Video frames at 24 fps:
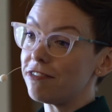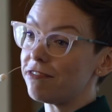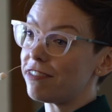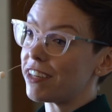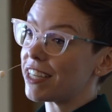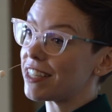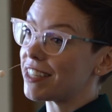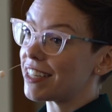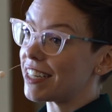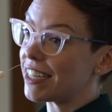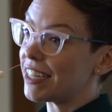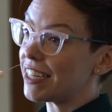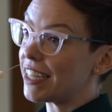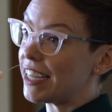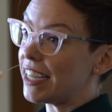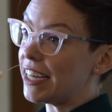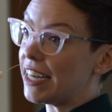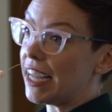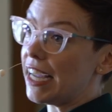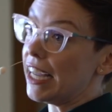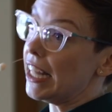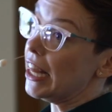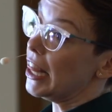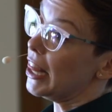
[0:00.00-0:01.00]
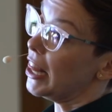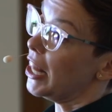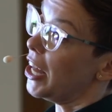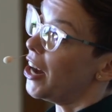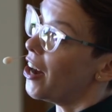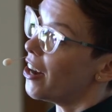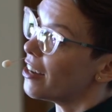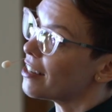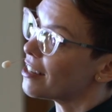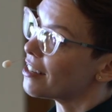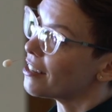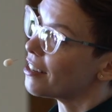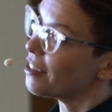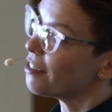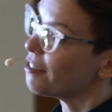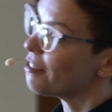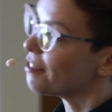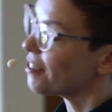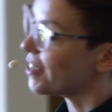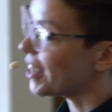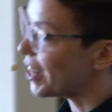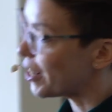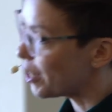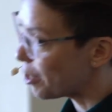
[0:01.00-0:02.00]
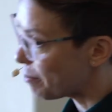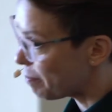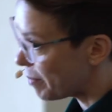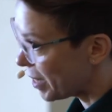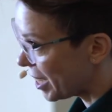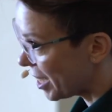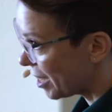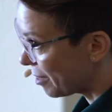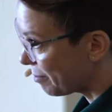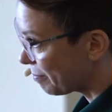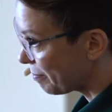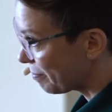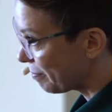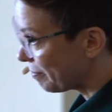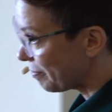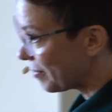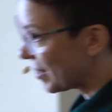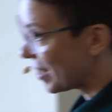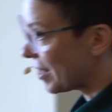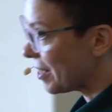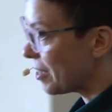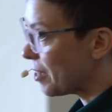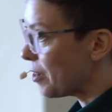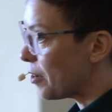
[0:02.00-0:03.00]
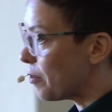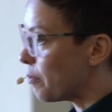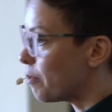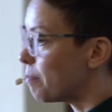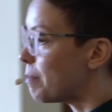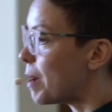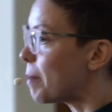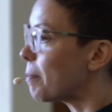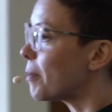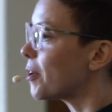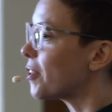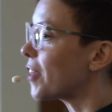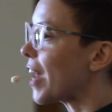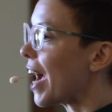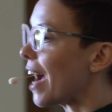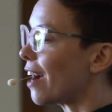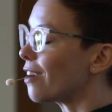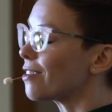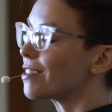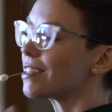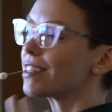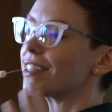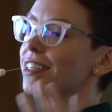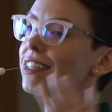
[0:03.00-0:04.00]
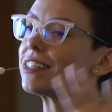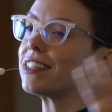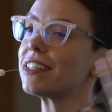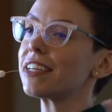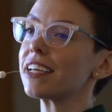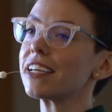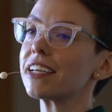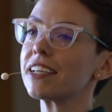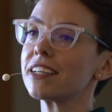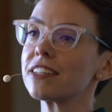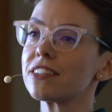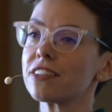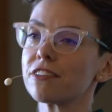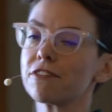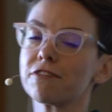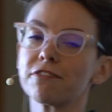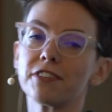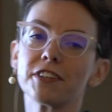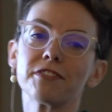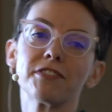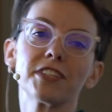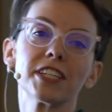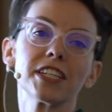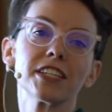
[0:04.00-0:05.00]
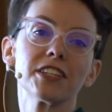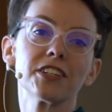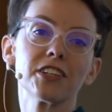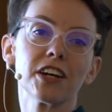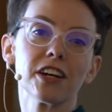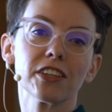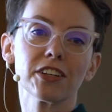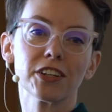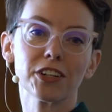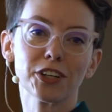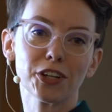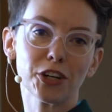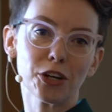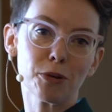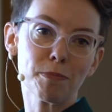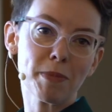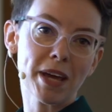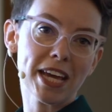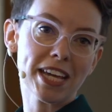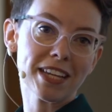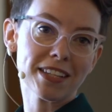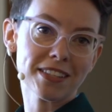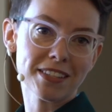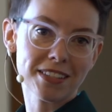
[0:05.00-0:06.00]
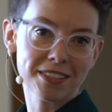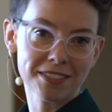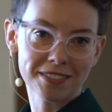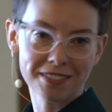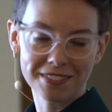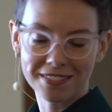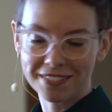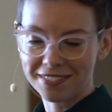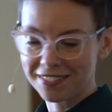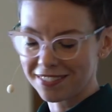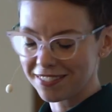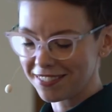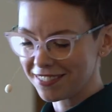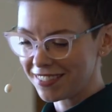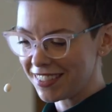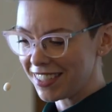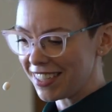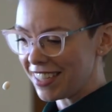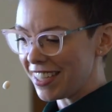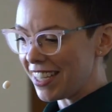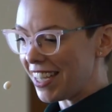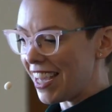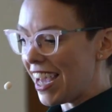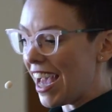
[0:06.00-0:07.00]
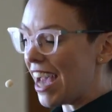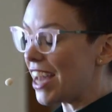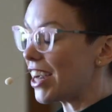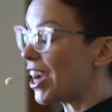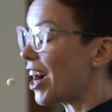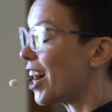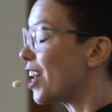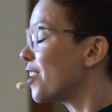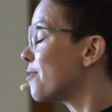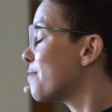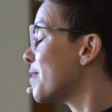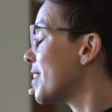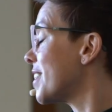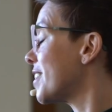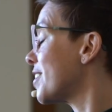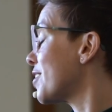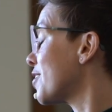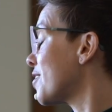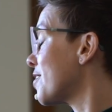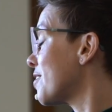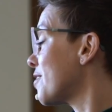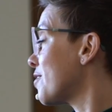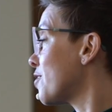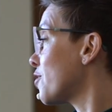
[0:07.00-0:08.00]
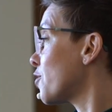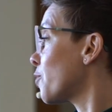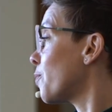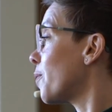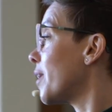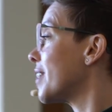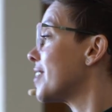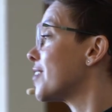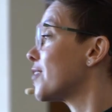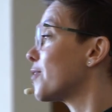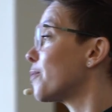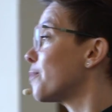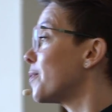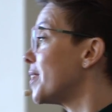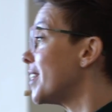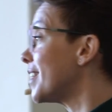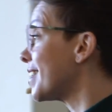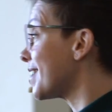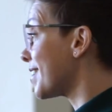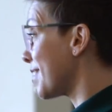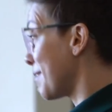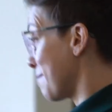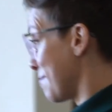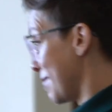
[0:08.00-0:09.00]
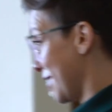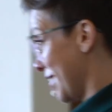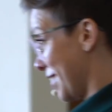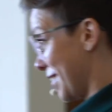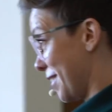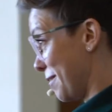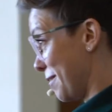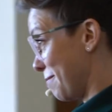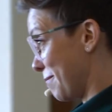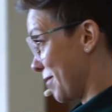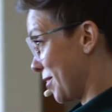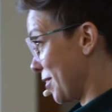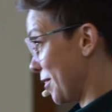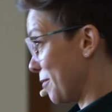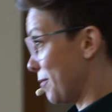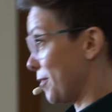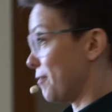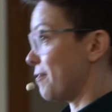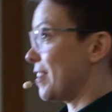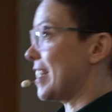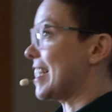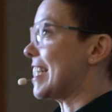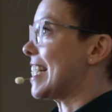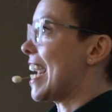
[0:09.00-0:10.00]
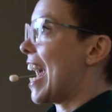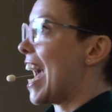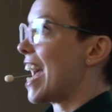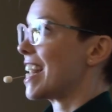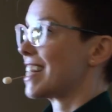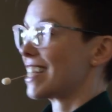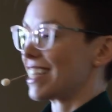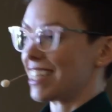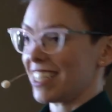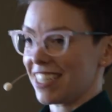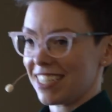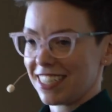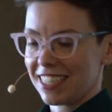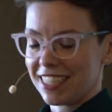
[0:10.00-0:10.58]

investing in a lot of therapy. Remember the halcyon days of $15 copays? And I went twice a week sometimes. It was fantastic.